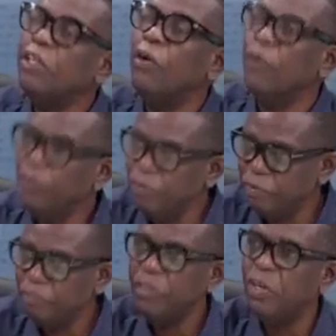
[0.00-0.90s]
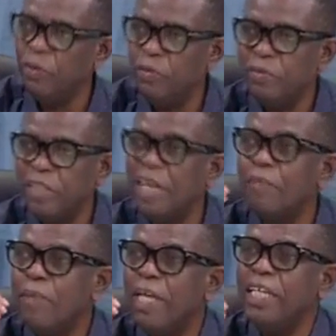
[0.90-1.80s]
No. There
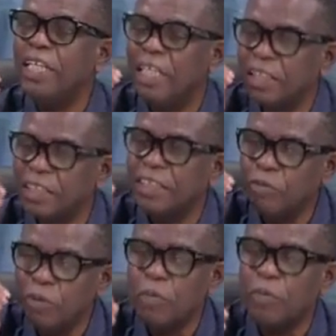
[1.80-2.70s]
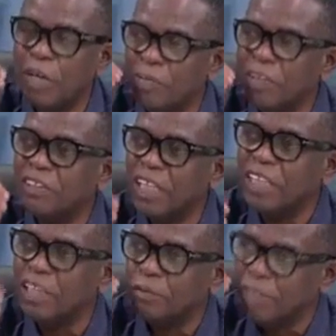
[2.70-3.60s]
are many cases in which people have been
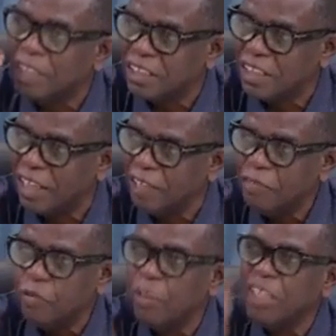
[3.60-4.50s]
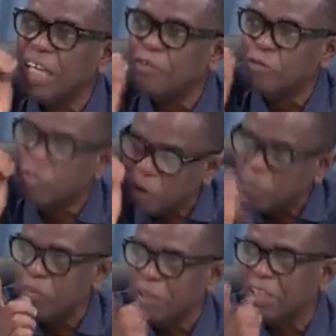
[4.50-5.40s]
tried in absentia when they have
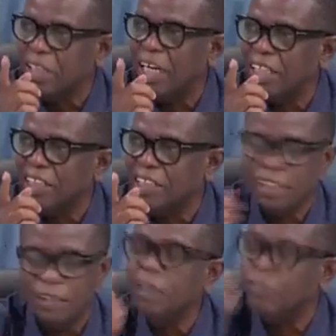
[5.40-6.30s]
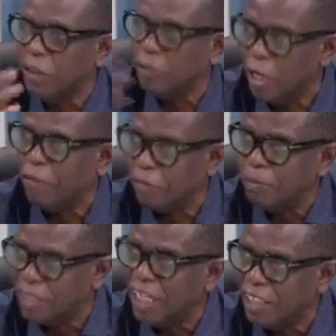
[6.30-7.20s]
not been charged. Well, you have to
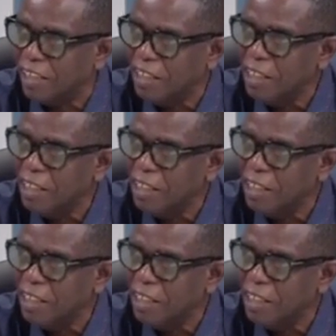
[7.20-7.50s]
be charged.